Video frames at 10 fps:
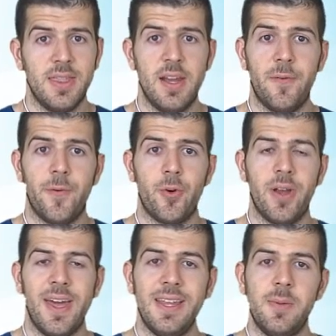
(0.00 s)

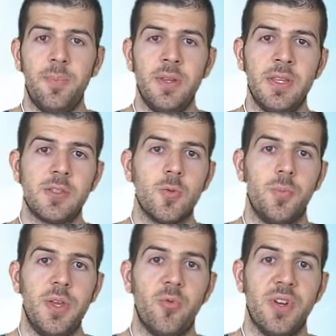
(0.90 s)
Therefore, ATP needs to
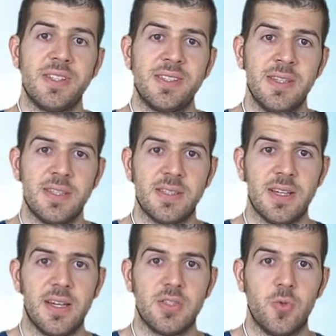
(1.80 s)
be
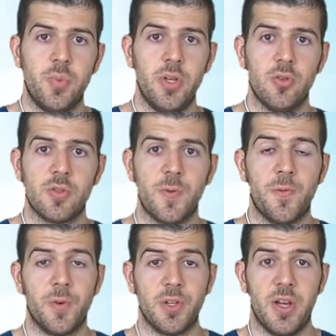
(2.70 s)
resynthesized to be used for
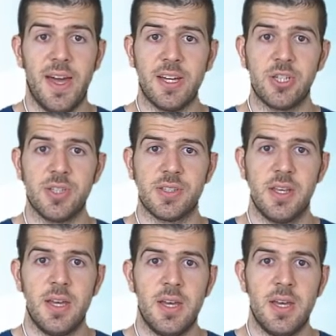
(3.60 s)
further actions.